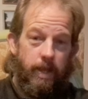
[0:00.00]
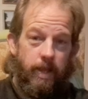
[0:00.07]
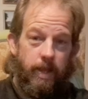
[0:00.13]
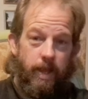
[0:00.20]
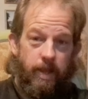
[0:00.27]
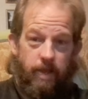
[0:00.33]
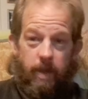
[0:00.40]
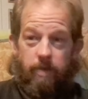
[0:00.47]

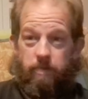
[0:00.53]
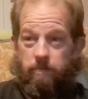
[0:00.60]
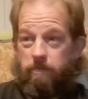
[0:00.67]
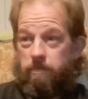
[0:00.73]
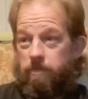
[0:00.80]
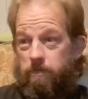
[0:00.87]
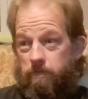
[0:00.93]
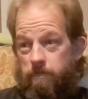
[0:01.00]
this is
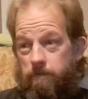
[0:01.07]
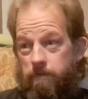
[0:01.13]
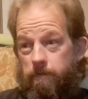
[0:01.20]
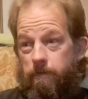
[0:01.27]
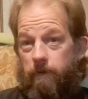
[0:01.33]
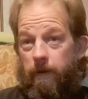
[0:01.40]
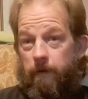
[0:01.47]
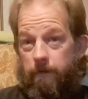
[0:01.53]

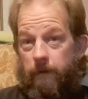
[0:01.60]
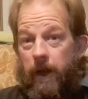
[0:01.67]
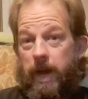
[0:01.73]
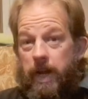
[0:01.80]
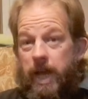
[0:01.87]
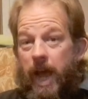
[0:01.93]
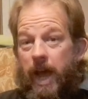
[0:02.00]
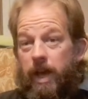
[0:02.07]

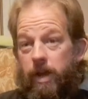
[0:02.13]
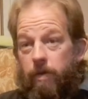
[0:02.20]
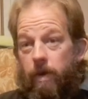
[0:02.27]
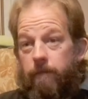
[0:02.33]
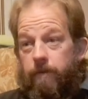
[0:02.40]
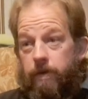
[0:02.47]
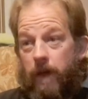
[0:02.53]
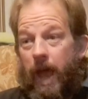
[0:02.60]
fairly
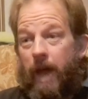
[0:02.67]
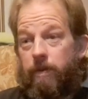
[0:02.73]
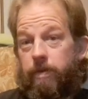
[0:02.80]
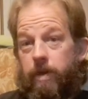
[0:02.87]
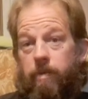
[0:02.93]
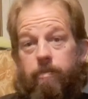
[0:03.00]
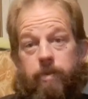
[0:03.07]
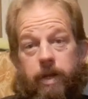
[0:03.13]
accurate for how
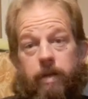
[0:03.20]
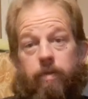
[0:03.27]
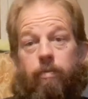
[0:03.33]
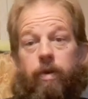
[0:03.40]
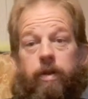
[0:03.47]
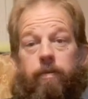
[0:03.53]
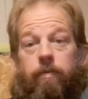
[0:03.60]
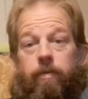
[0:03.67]
somebody
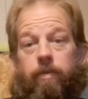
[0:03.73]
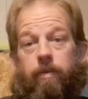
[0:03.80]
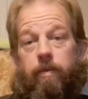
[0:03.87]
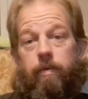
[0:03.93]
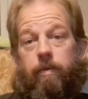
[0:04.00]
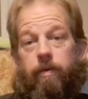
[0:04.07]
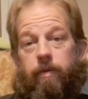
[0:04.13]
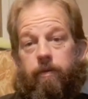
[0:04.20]
would have,
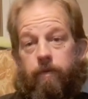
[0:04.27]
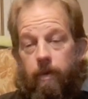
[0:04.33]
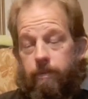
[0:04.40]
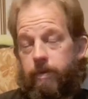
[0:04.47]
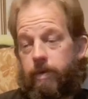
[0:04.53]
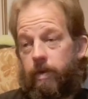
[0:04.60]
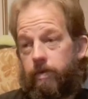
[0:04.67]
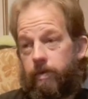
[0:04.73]
from
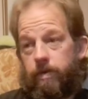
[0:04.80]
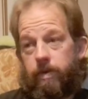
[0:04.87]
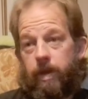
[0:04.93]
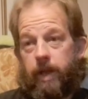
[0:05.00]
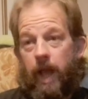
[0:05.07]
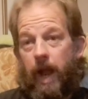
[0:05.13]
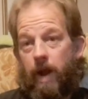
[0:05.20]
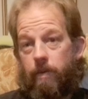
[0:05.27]

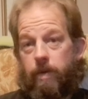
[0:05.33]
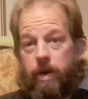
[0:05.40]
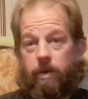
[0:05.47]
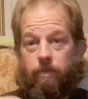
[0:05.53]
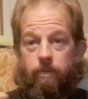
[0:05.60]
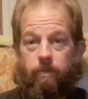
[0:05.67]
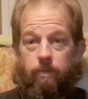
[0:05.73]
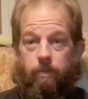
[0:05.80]
Doddleston area,
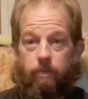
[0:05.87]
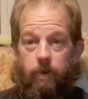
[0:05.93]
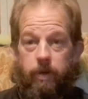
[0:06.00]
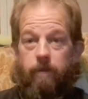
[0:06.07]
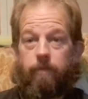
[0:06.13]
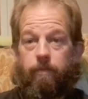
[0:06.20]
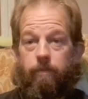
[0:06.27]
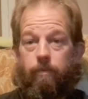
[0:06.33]
would
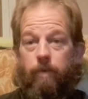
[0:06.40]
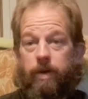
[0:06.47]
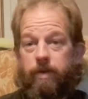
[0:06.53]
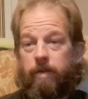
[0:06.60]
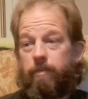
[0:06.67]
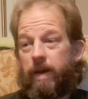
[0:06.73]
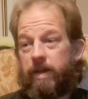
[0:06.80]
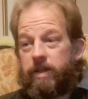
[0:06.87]
have
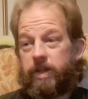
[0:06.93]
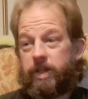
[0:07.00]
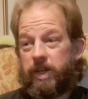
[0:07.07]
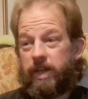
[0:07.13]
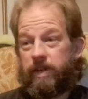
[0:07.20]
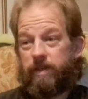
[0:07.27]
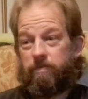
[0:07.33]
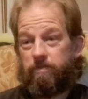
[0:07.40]
written
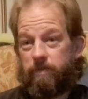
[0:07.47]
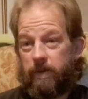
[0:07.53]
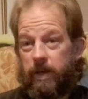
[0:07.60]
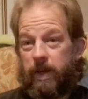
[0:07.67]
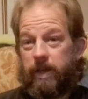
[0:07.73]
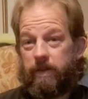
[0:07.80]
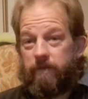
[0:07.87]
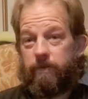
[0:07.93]
messages
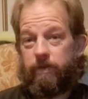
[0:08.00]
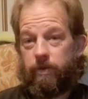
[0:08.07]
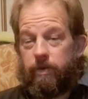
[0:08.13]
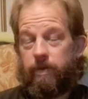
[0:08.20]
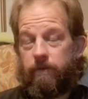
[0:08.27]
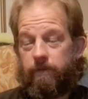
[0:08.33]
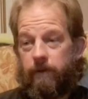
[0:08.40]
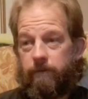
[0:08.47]
during
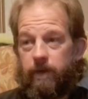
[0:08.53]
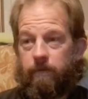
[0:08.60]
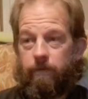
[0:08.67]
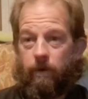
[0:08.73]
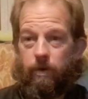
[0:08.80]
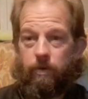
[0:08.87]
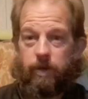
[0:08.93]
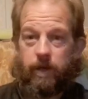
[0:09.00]
the
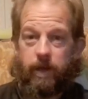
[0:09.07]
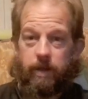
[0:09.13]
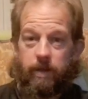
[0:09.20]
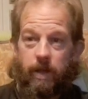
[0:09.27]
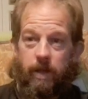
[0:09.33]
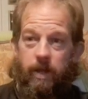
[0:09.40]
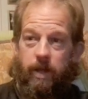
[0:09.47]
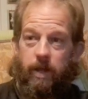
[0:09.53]
1540s.
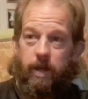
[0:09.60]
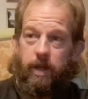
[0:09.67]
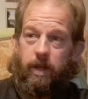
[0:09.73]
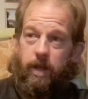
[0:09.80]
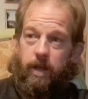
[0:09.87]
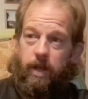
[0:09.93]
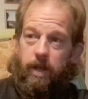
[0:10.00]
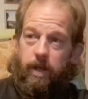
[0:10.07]

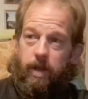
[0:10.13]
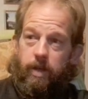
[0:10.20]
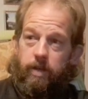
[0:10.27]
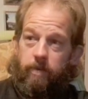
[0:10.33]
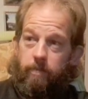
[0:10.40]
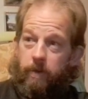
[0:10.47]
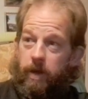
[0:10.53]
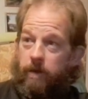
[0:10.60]

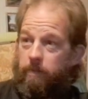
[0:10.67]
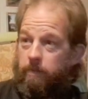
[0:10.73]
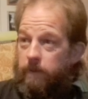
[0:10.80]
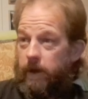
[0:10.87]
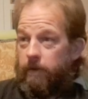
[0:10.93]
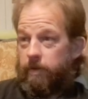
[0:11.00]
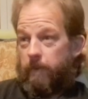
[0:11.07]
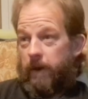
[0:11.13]
So Pete
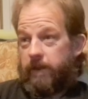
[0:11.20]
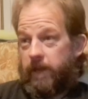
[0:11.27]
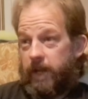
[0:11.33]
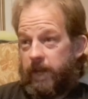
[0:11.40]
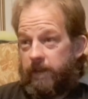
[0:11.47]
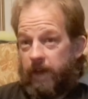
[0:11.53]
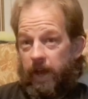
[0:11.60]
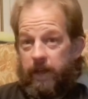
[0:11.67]
was
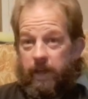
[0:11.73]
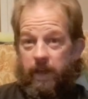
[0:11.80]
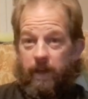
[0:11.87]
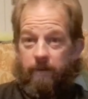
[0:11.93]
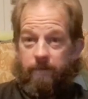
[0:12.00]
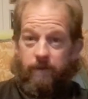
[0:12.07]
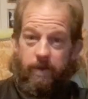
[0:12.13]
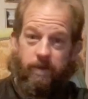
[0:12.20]
basically saying,
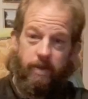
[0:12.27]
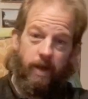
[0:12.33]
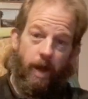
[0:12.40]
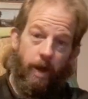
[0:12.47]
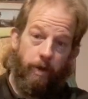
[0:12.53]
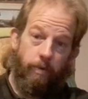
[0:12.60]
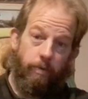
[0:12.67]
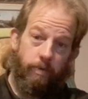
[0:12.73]
if this is a
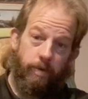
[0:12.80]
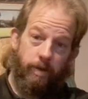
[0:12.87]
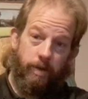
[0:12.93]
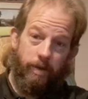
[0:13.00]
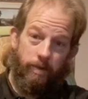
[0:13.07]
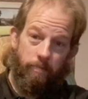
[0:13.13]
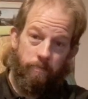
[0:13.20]
hoax,